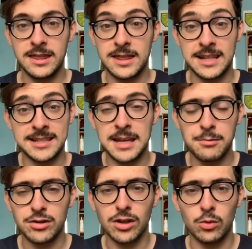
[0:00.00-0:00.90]
the team
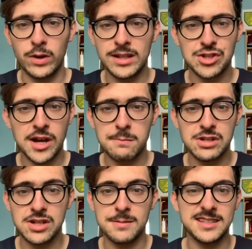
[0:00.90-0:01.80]
who's going to win the
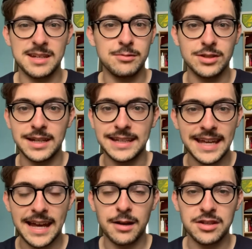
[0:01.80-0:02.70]
championship, the team who's going to
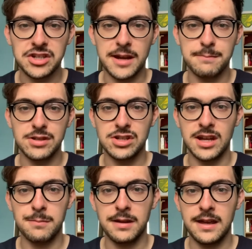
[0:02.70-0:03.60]
get out of the
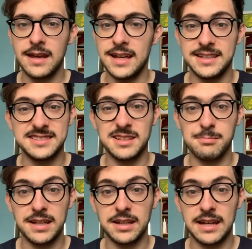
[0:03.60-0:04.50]
championship, is
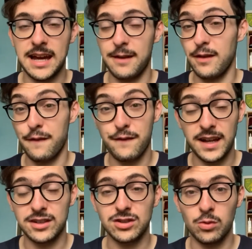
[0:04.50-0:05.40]
simply going to have a
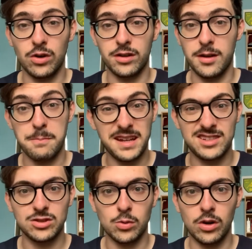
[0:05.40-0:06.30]
thick squad, a big
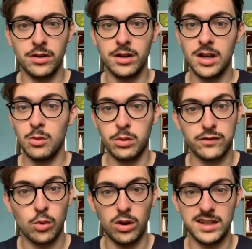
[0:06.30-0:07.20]
squad with
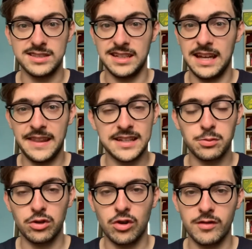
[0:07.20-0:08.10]
quality. And that's
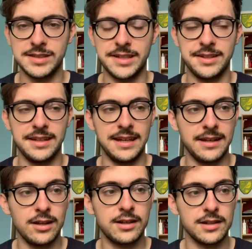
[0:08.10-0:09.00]
what Norwich City need. I
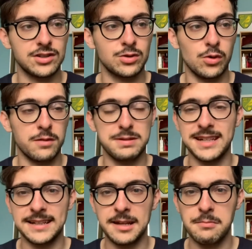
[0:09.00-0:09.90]
look at the squad,
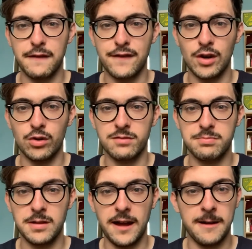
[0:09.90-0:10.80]
particularly in midfield.
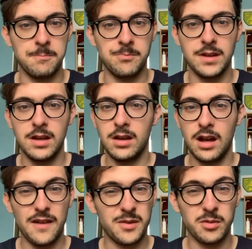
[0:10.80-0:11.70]
Um,
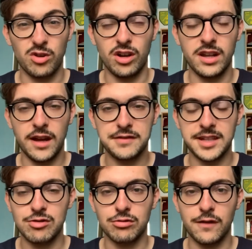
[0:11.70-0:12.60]
I think we've got enough
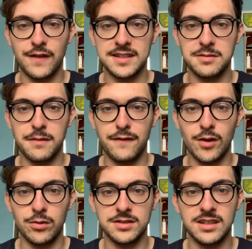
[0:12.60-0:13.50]
central defensive
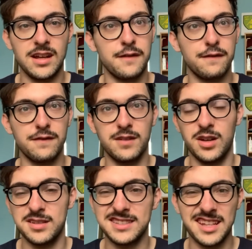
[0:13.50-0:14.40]
midfielders, enough, you
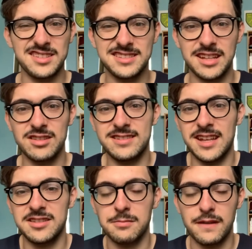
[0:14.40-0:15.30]
know, cent cent
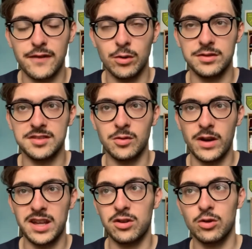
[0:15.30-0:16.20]
centre midfielders in a
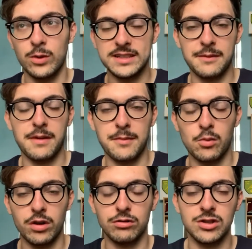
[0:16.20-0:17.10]
way. You could always have maybe
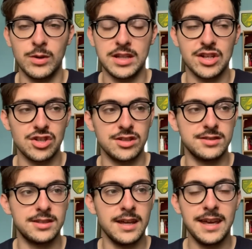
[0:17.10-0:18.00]
one or two
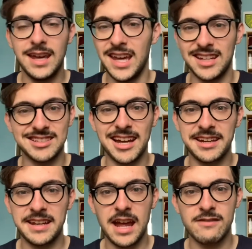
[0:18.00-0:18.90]
additions. In
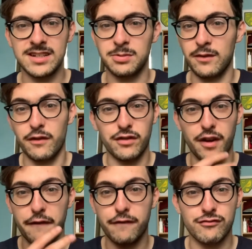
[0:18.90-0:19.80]
attacking areas, we've got, you
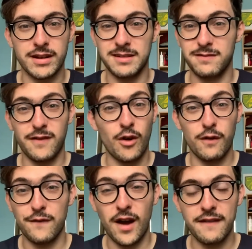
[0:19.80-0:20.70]
know, three, four,
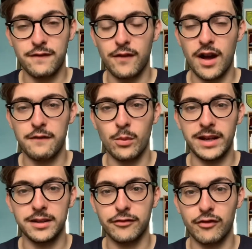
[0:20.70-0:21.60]
five, five
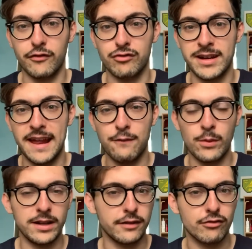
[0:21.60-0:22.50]
wingers, three left
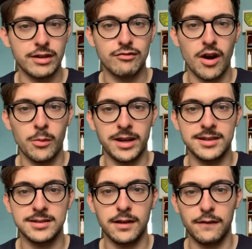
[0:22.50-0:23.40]
wingers, three right
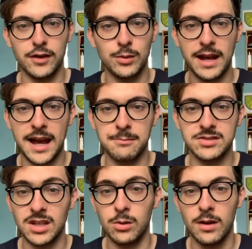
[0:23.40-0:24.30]
wingers, a few cams.
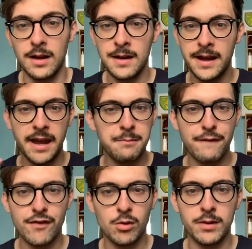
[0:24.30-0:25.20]
So in
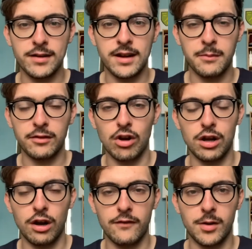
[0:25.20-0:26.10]
midfield, we look like we've got a
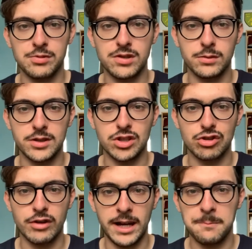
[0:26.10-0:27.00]
lot of options, which is
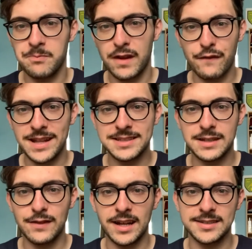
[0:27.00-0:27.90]
great.
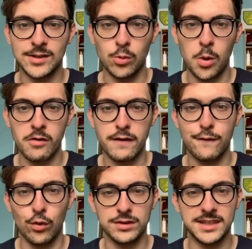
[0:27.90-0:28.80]
Defensively, I still worry.
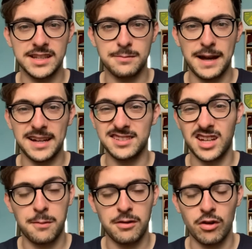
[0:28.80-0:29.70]
Four centre-backs, a
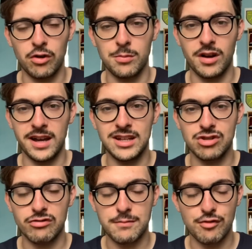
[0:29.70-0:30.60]
couple of whom are
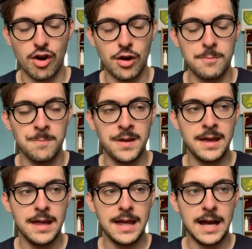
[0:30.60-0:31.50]
injury-prone.
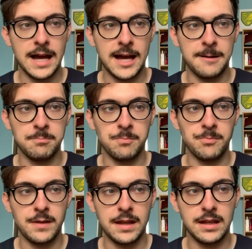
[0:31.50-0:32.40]

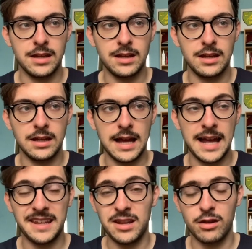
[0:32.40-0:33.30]
Um...
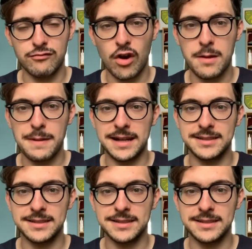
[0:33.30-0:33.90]
And then the right-back